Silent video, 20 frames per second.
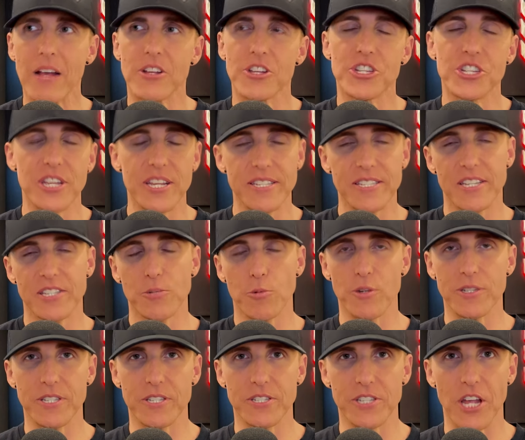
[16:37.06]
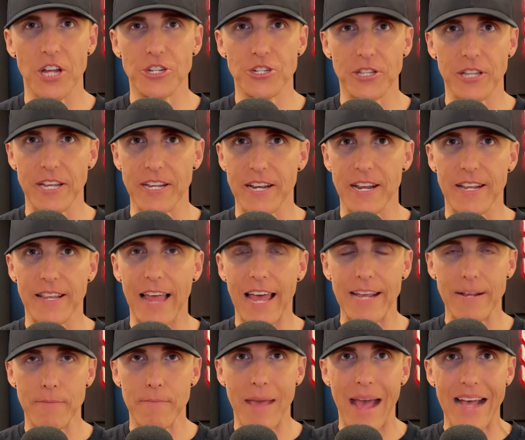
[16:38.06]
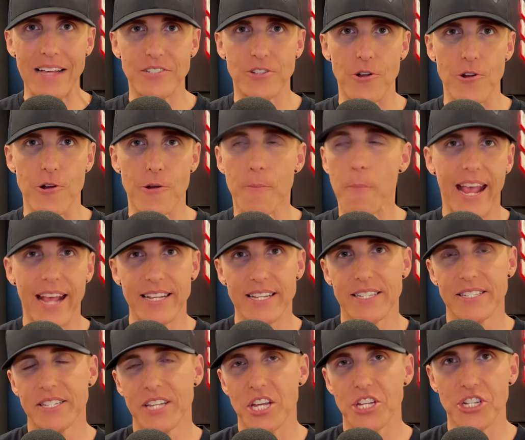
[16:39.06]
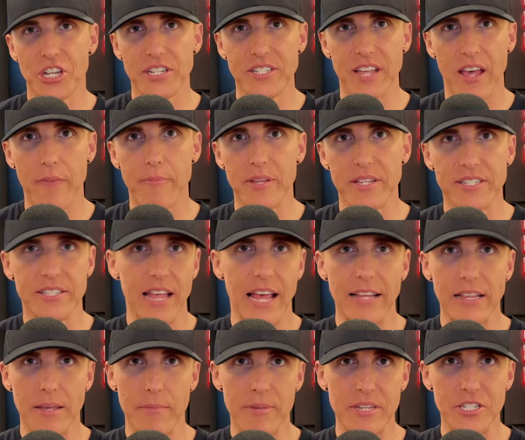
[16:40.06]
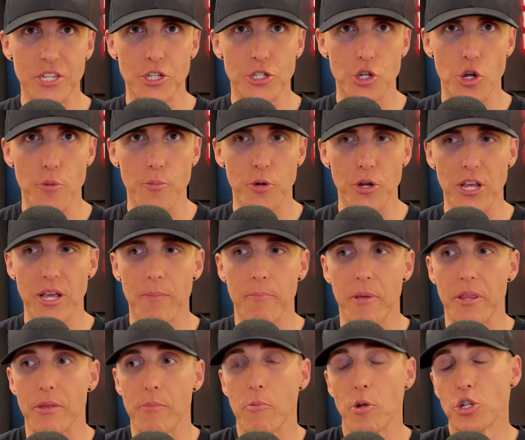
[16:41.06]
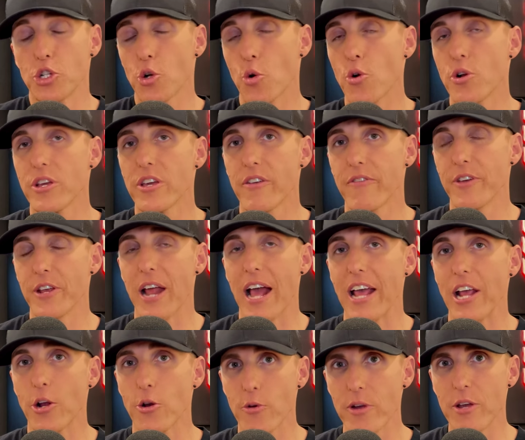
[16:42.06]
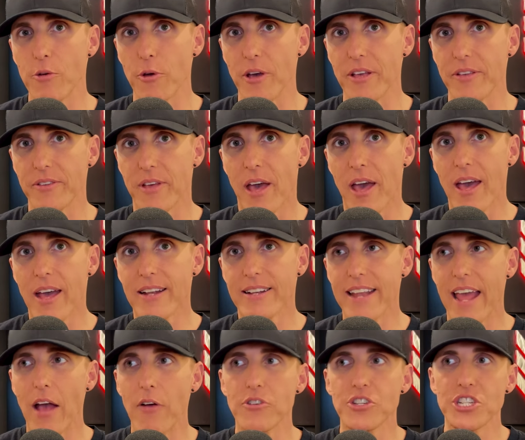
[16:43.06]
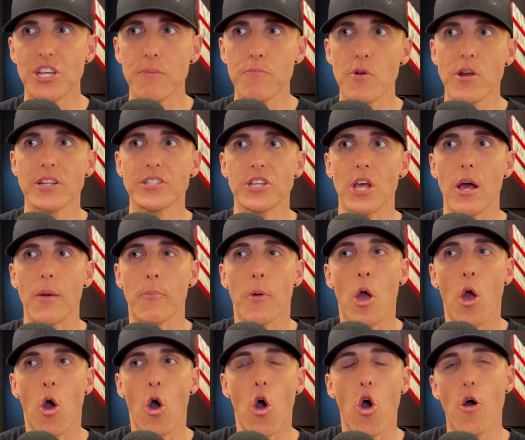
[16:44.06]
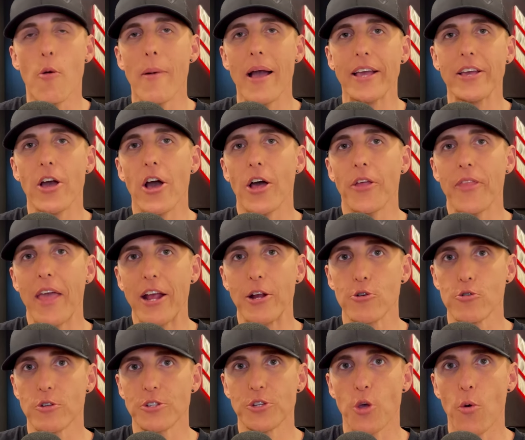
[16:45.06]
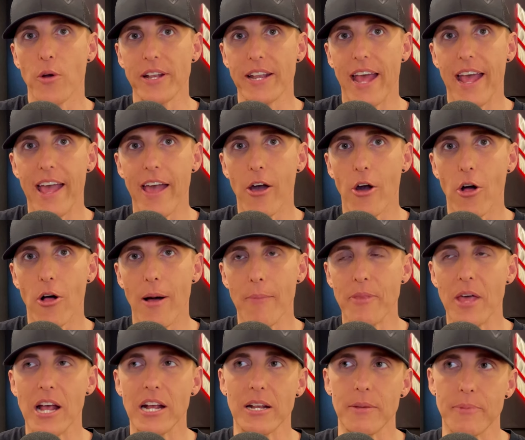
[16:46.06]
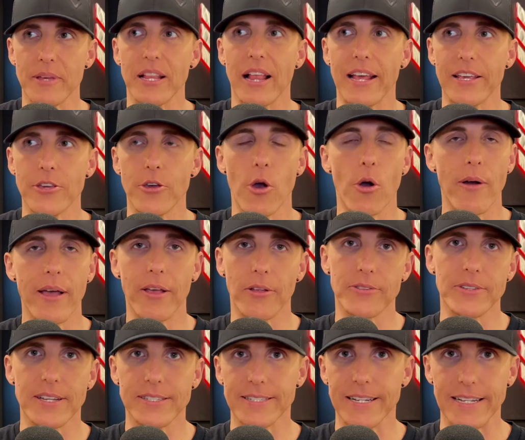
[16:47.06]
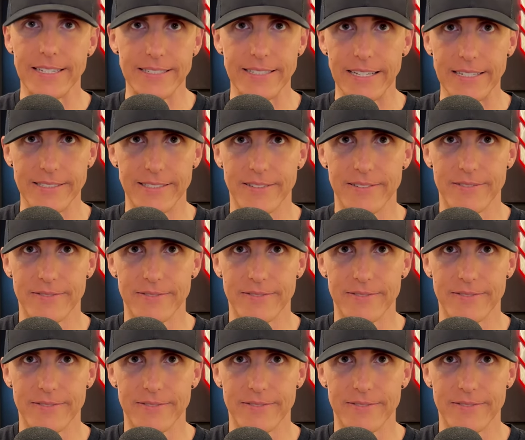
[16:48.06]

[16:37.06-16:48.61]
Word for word: Jesus was essentially an enlightened master, and his teachings have been slightly misinterpreted, but the majority of it I agree with. Now she brings up, oh my God, that girl's going to hell. I'm not going to be like, yo, hell doesn't exist.